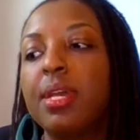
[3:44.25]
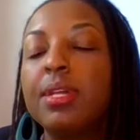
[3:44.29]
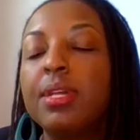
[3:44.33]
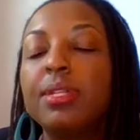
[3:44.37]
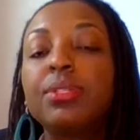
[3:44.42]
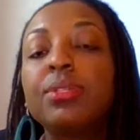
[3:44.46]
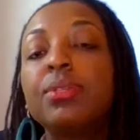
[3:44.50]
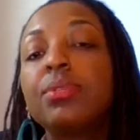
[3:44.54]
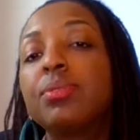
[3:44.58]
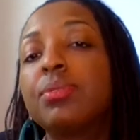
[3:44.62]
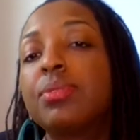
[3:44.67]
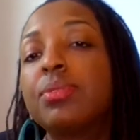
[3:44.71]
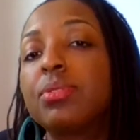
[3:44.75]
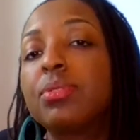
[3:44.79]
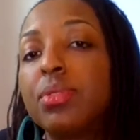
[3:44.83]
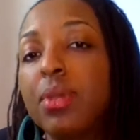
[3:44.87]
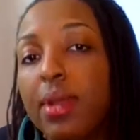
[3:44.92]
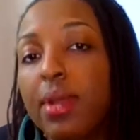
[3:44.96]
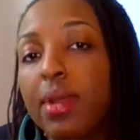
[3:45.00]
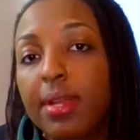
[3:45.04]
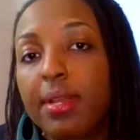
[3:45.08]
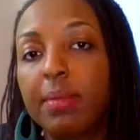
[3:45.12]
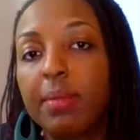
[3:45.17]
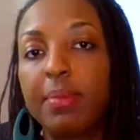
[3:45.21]
to
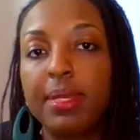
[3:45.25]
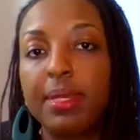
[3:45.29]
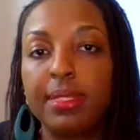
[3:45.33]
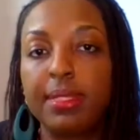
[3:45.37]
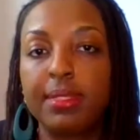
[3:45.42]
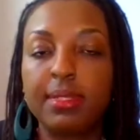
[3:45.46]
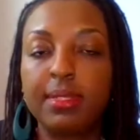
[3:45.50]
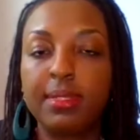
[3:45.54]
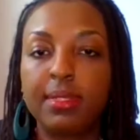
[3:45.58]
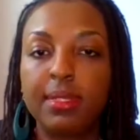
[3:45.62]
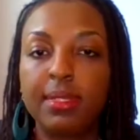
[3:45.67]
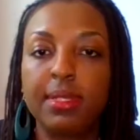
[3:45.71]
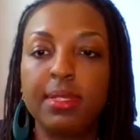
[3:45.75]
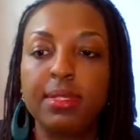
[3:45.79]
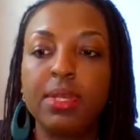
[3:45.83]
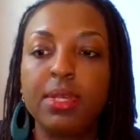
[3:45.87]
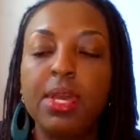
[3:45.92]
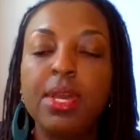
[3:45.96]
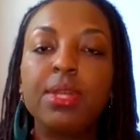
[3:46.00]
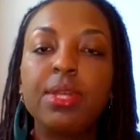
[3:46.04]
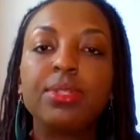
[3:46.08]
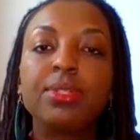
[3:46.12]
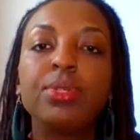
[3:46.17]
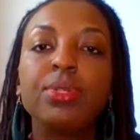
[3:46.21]
start businesses,
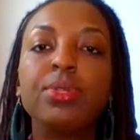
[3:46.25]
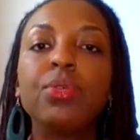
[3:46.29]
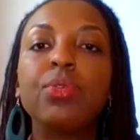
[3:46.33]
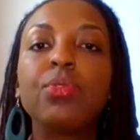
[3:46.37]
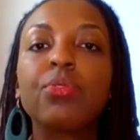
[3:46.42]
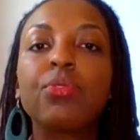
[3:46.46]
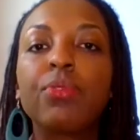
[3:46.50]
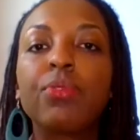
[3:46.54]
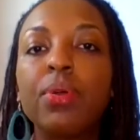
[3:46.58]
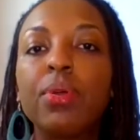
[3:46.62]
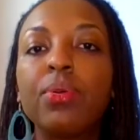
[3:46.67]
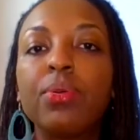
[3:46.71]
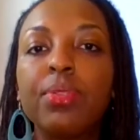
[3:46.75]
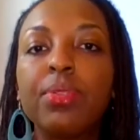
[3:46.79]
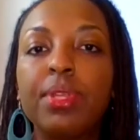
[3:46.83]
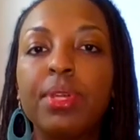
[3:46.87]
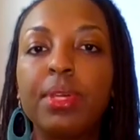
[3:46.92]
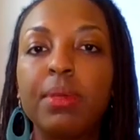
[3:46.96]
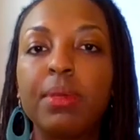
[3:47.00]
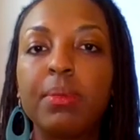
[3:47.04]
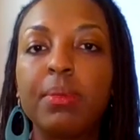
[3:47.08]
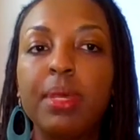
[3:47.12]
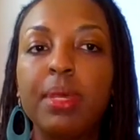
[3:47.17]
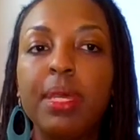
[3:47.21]
to grow
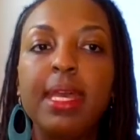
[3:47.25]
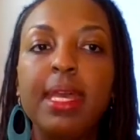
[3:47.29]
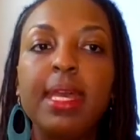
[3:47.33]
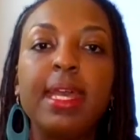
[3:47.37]
them